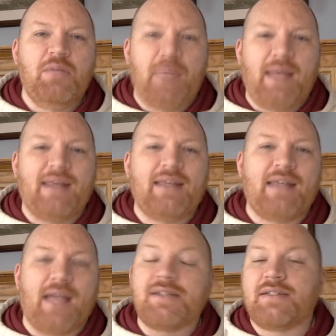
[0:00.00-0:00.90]
panic
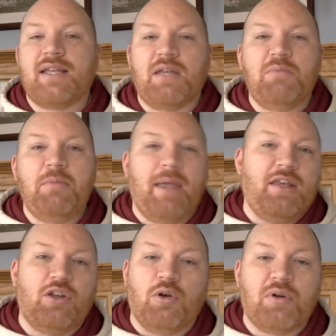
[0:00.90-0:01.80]
attacks can be made
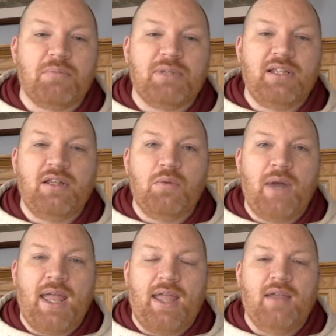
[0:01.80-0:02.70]
to go completely
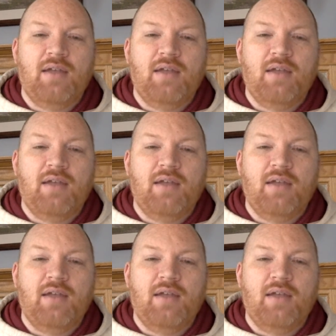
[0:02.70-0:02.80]
away.